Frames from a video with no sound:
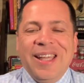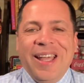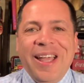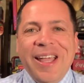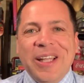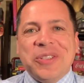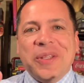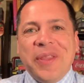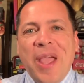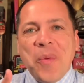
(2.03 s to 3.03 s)
Hey,
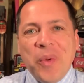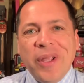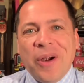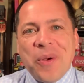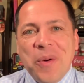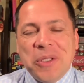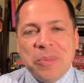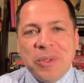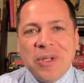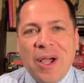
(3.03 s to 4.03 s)
today we are going to
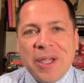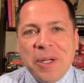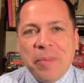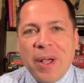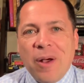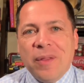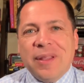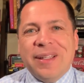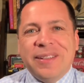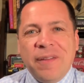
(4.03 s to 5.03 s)
be talking about
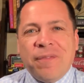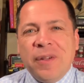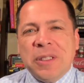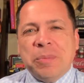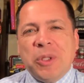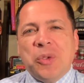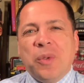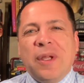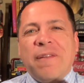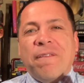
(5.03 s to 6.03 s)
the difference
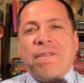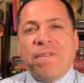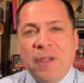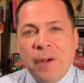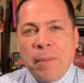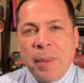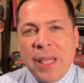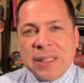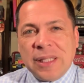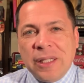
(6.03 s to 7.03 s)
between
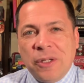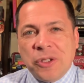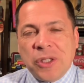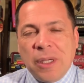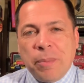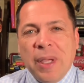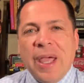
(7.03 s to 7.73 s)
fear-based leadership